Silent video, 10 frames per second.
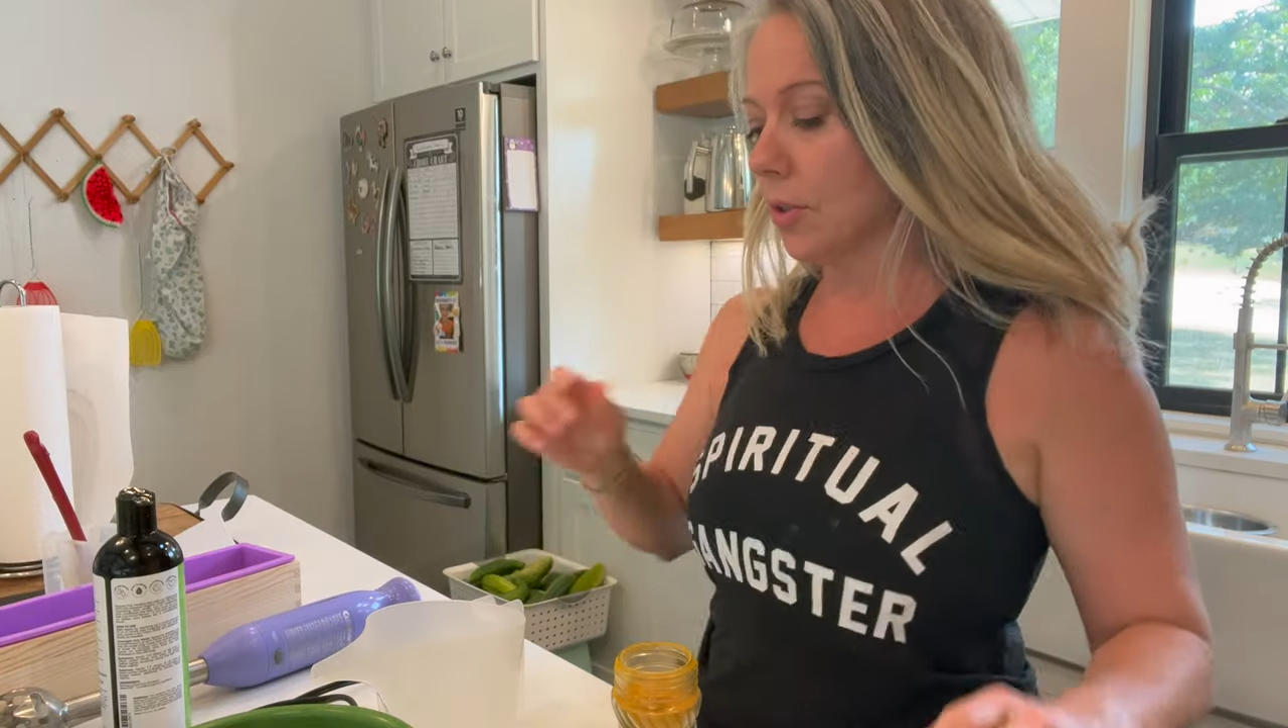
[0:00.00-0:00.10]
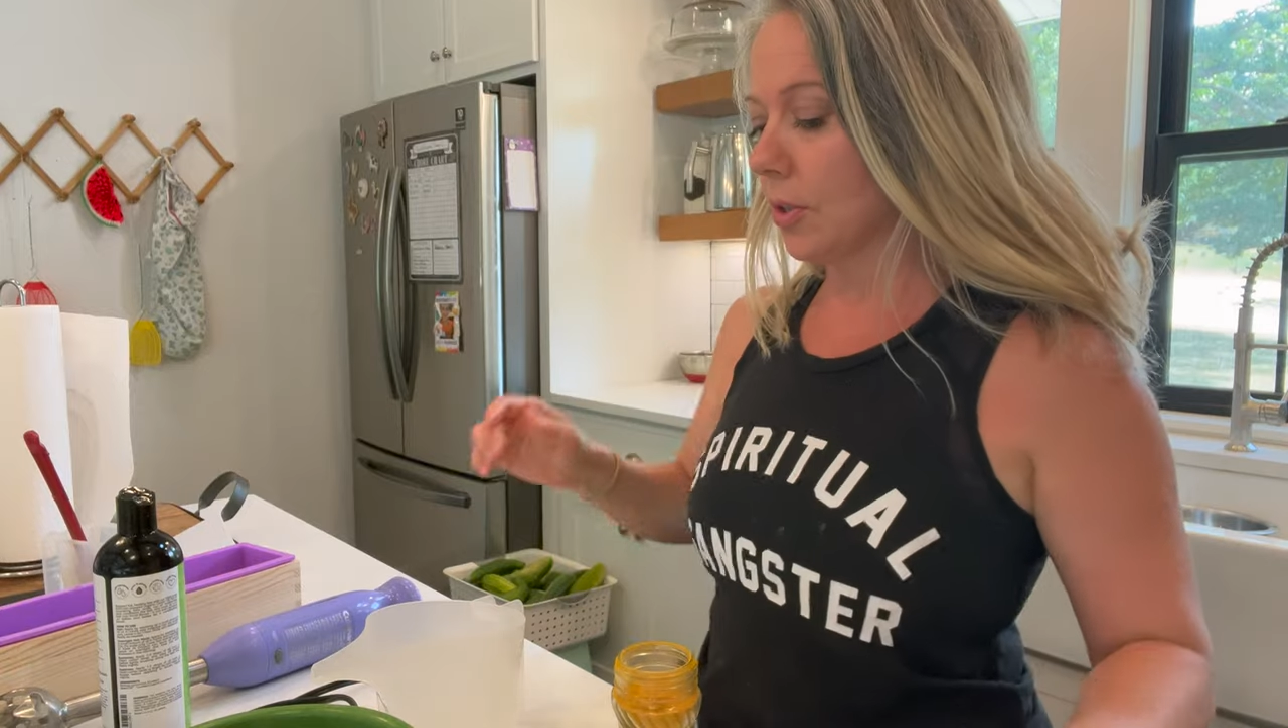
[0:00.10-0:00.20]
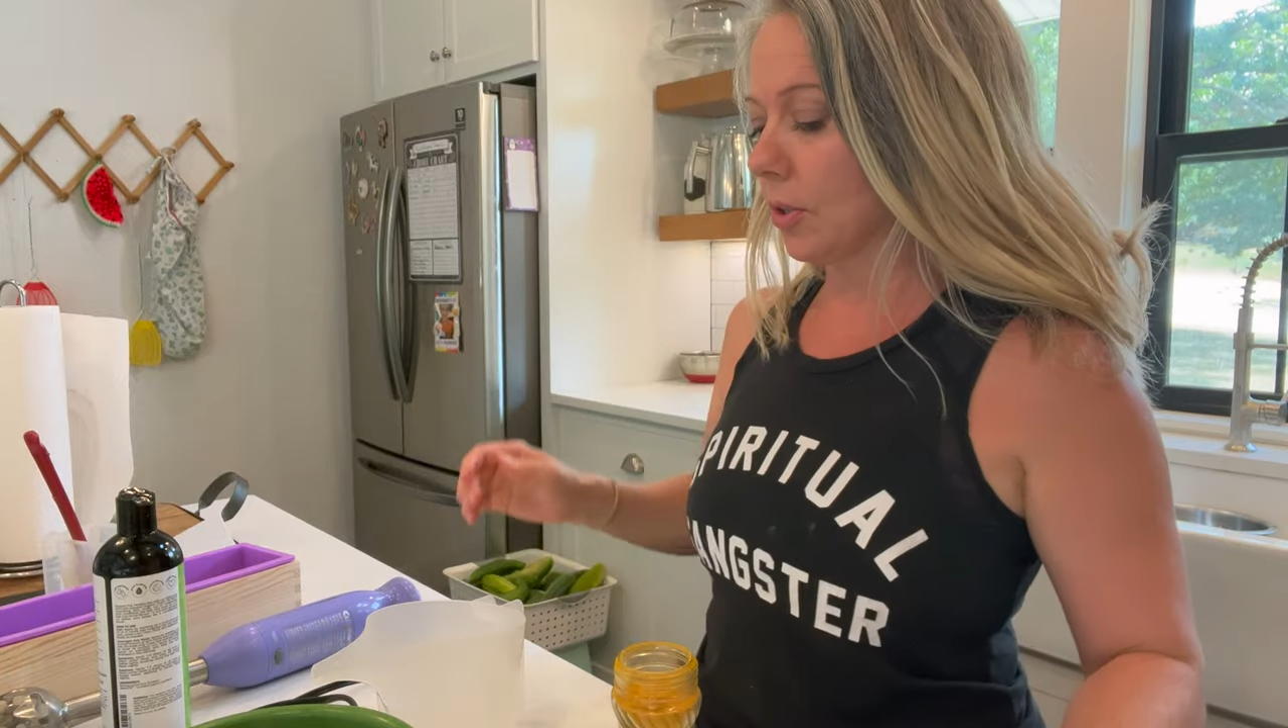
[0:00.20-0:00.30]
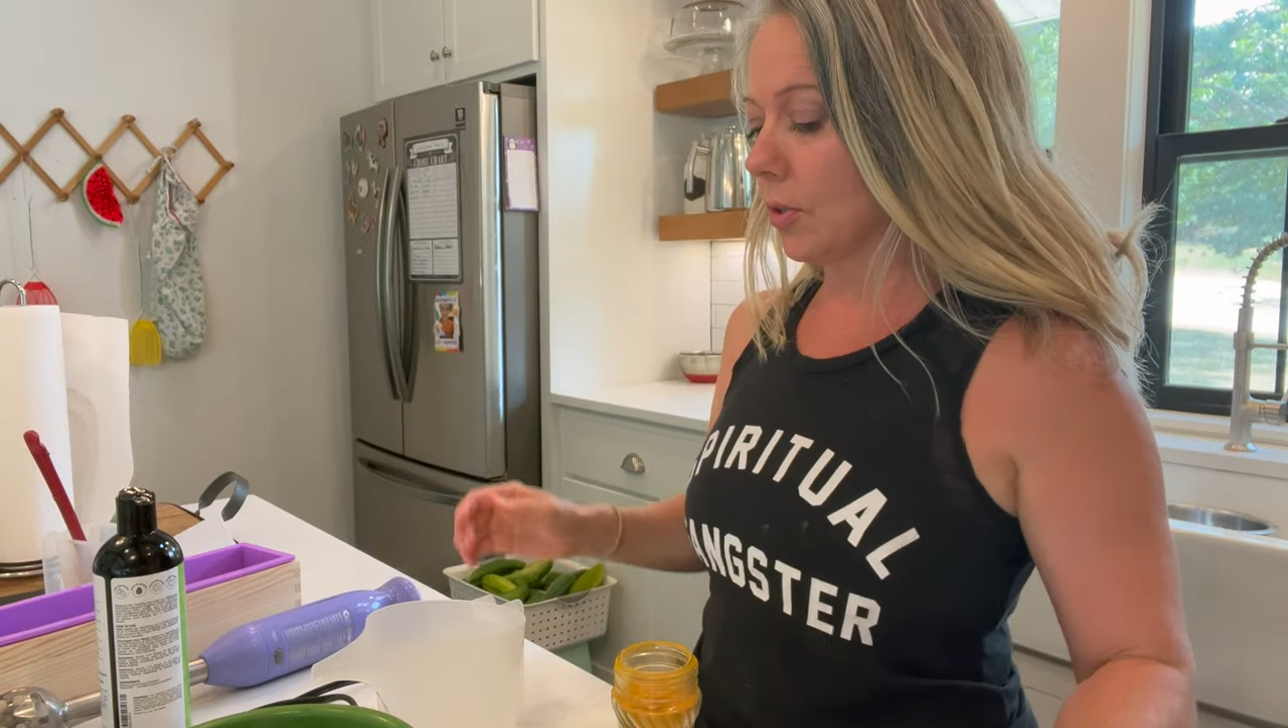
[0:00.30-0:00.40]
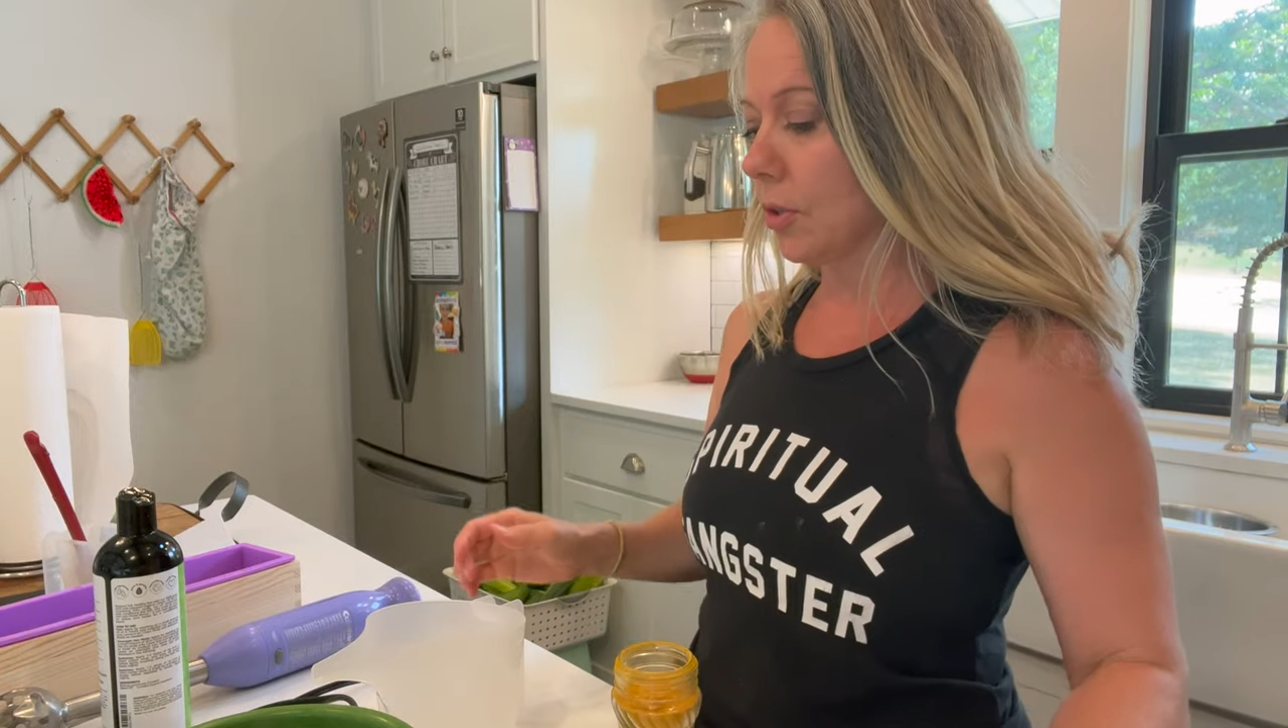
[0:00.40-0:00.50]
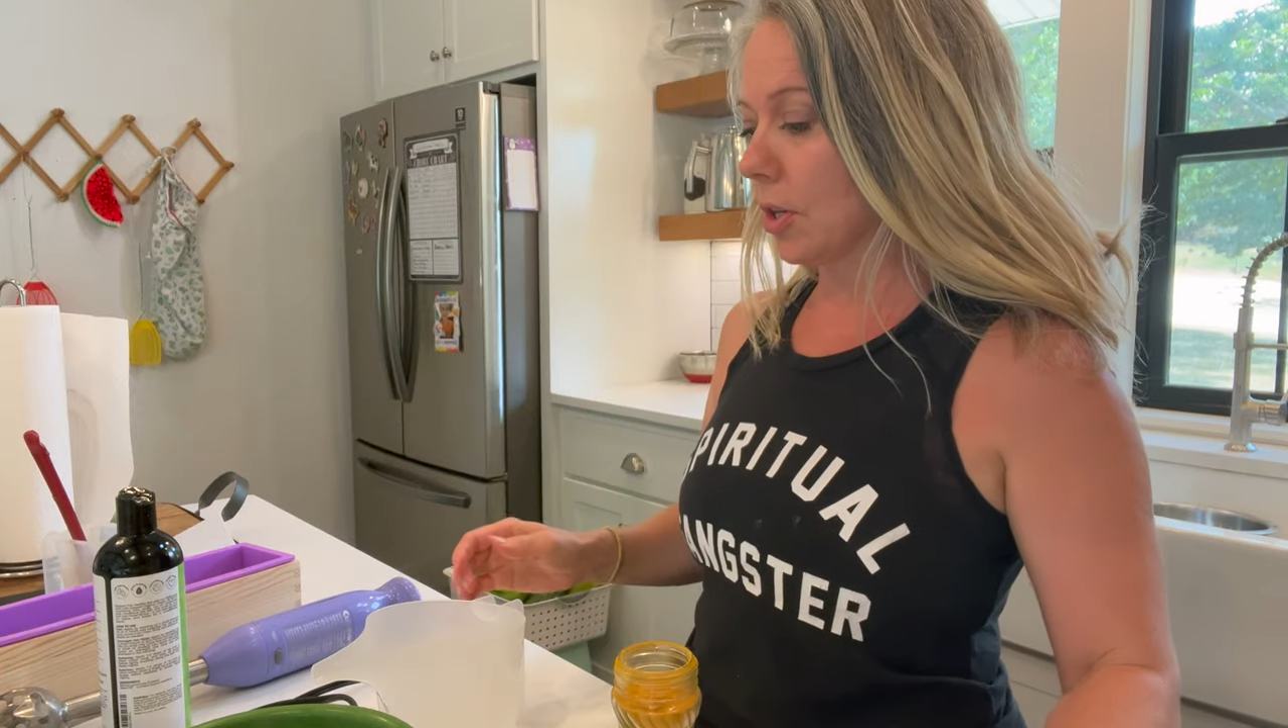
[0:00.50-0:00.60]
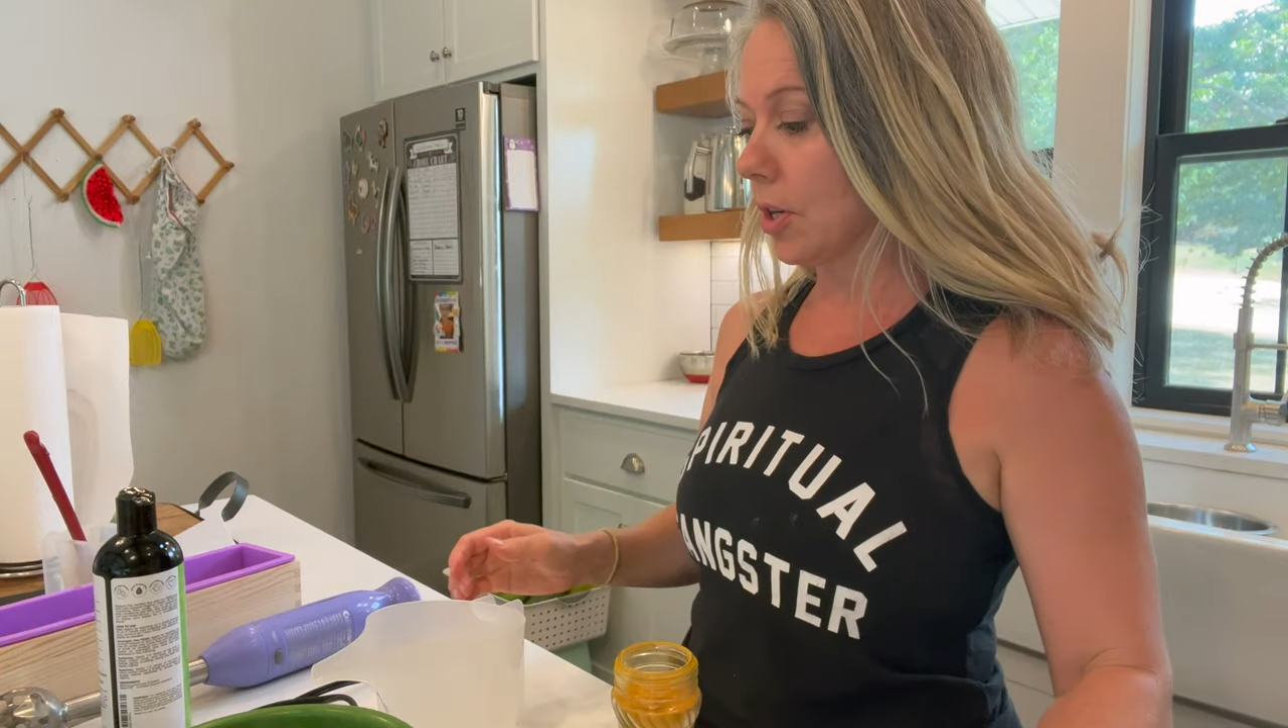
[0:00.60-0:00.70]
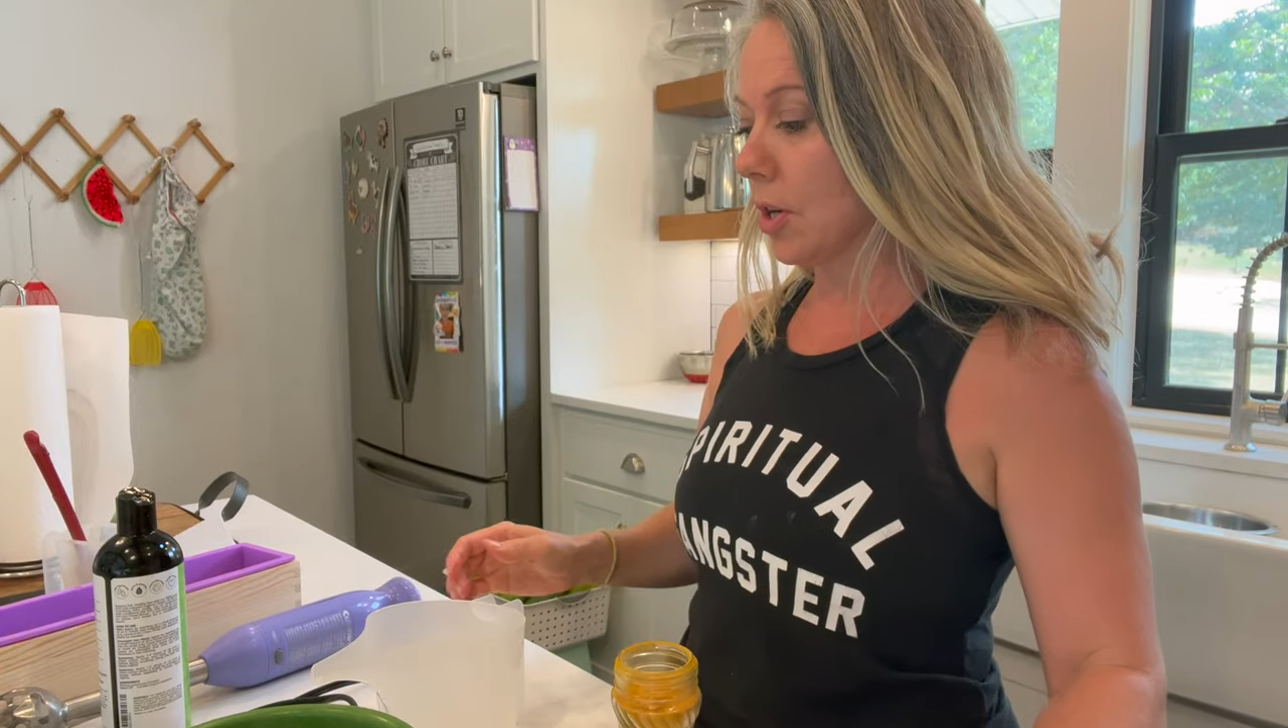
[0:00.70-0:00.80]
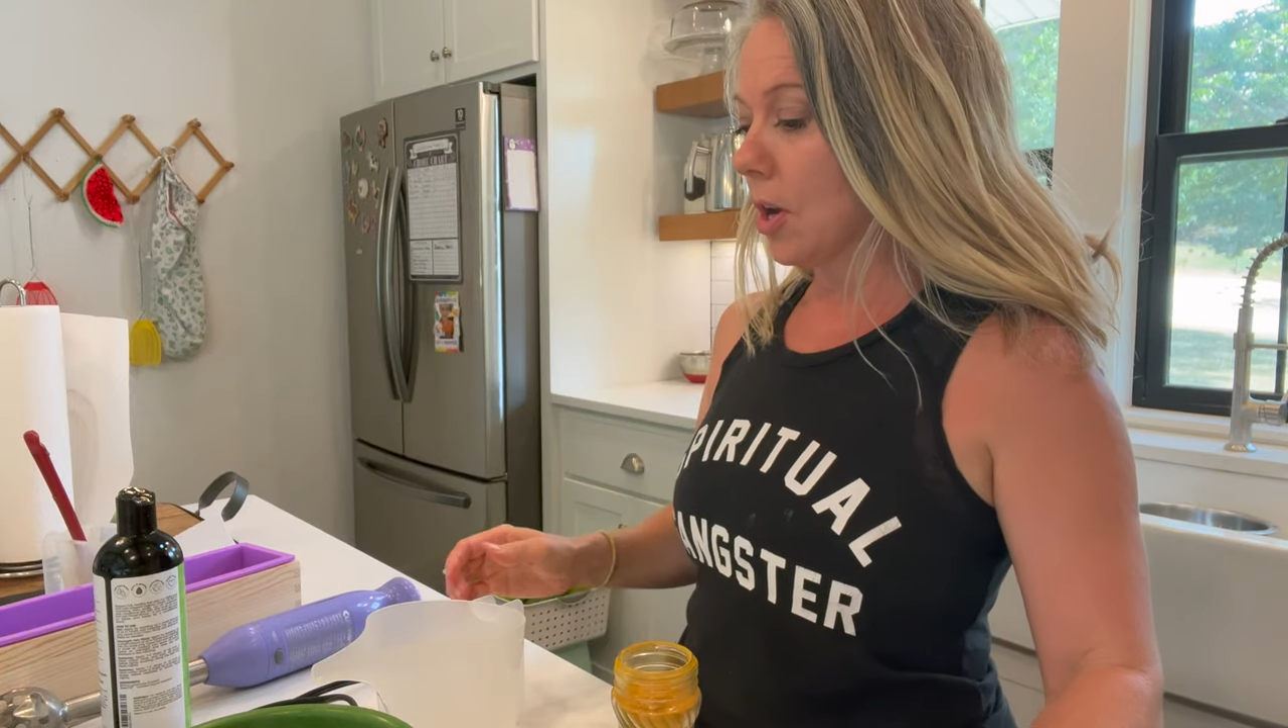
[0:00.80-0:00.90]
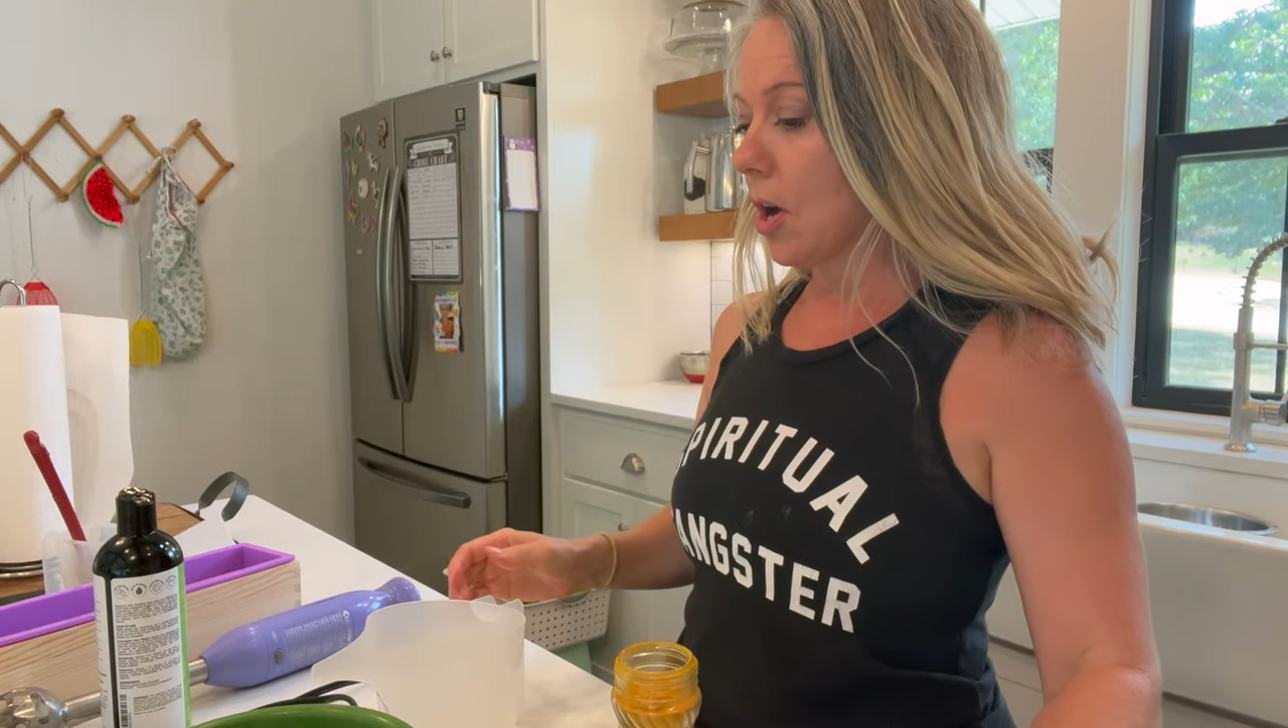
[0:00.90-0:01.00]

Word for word: solution